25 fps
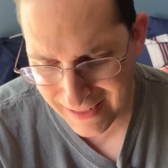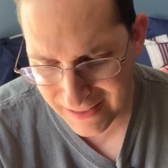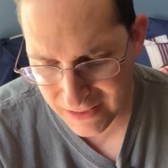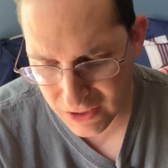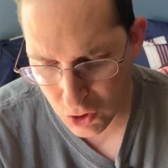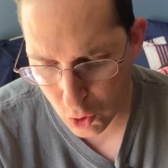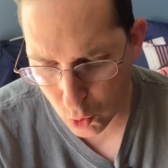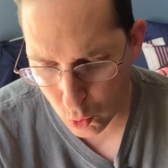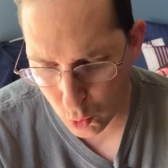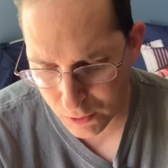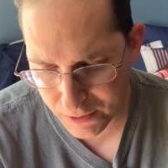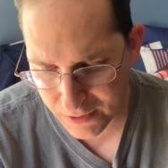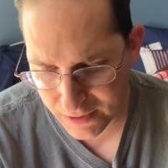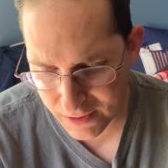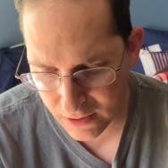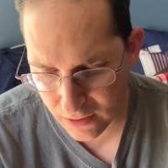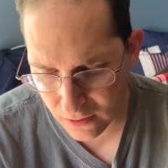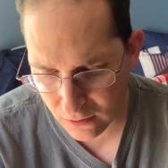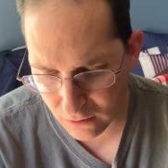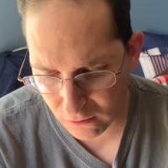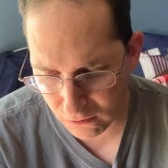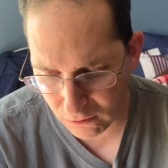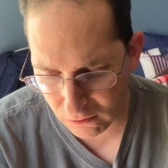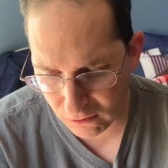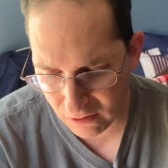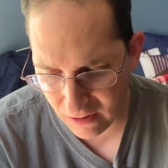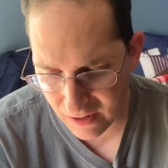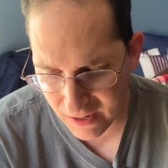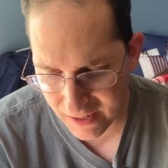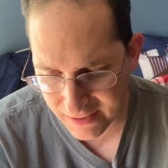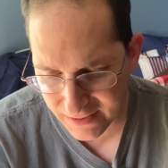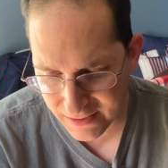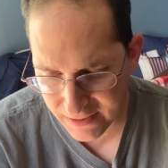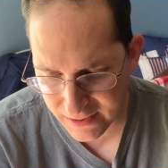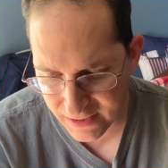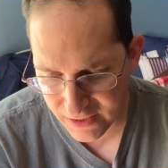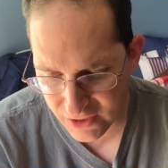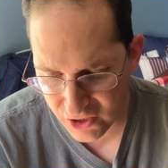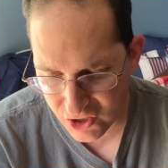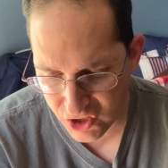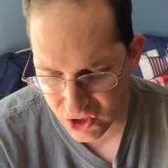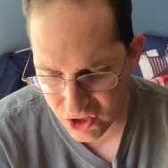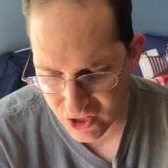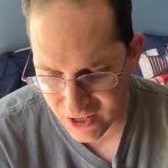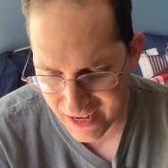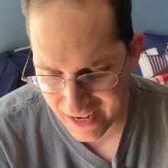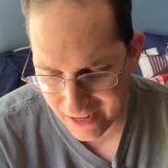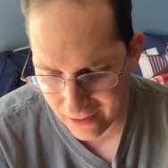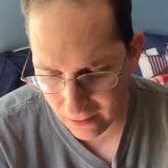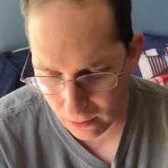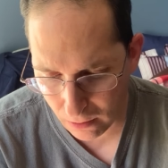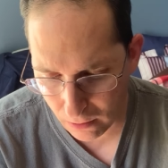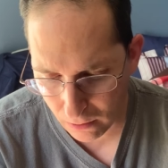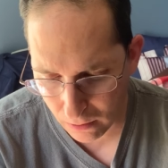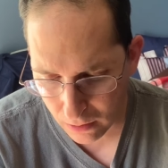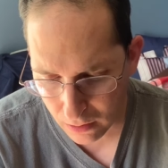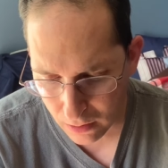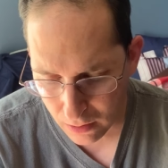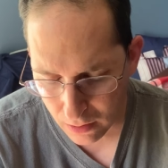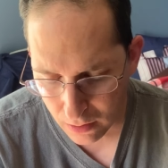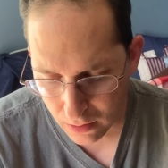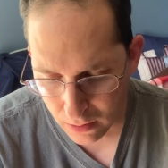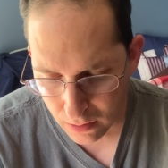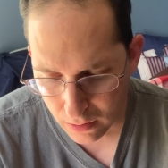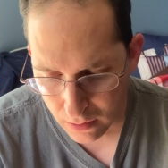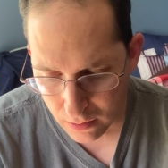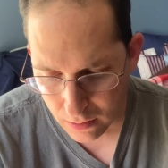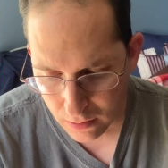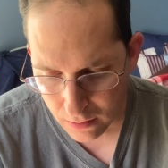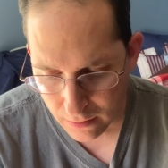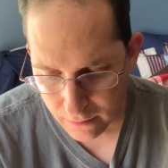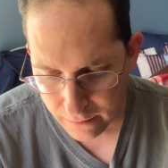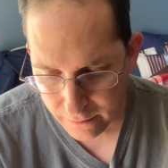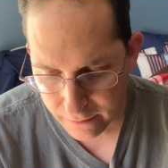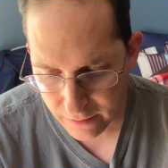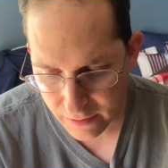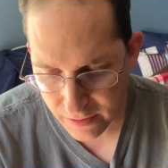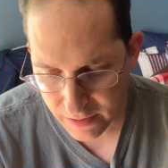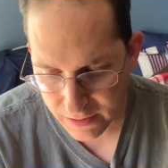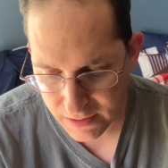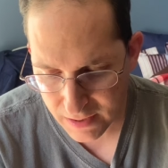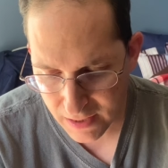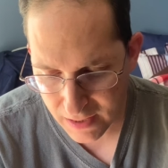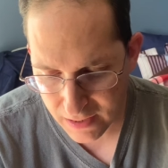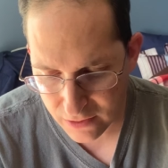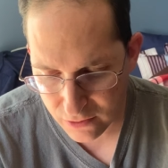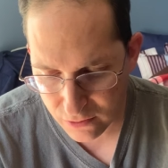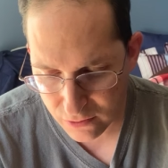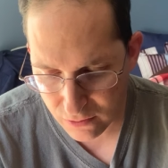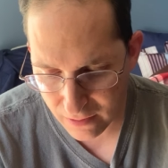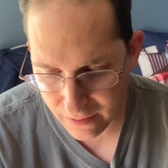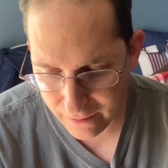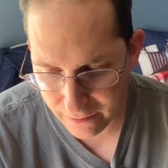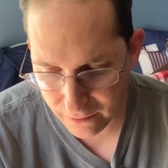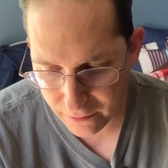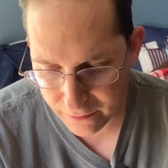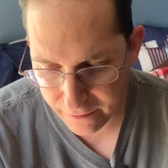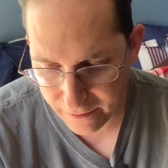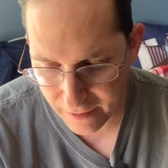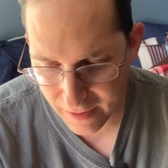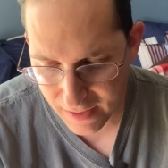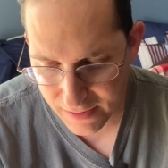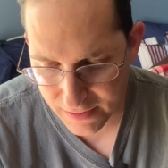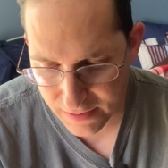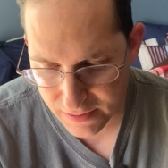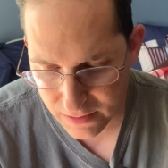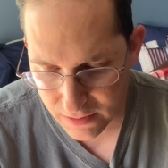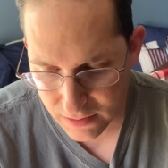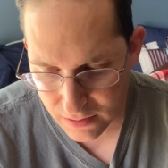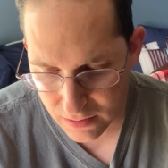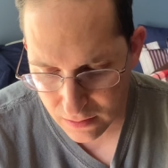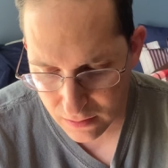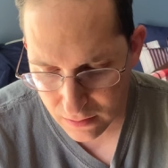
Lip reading: Toten Ratten schnell, for the dead travel fast.